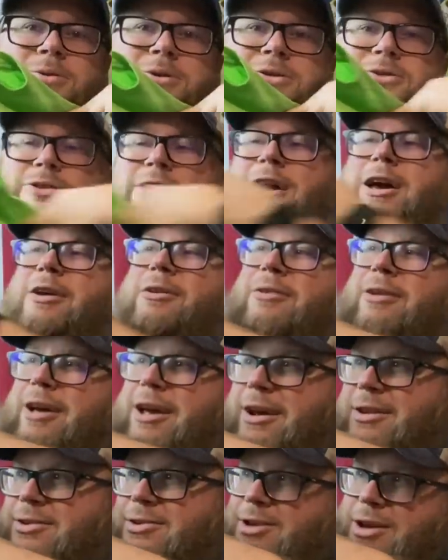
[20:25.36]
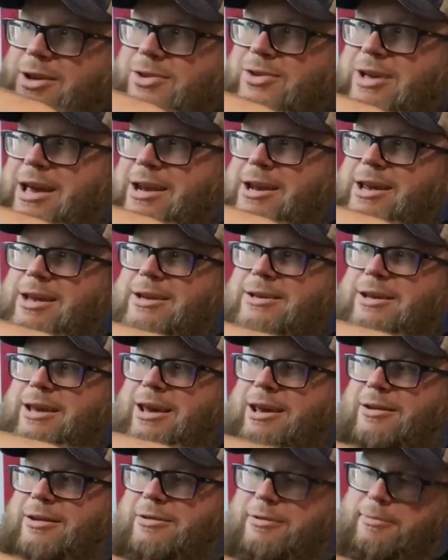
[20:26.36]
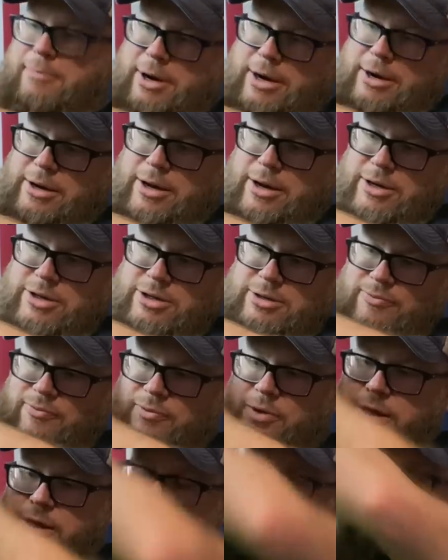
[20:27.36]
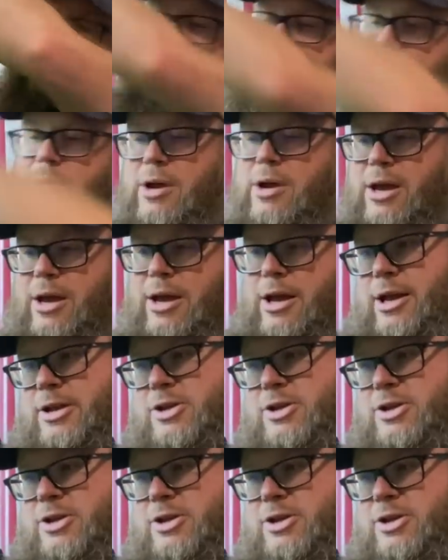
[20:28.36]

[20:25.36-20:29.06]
is that, right? It says, I need to get my ducks in a row. It's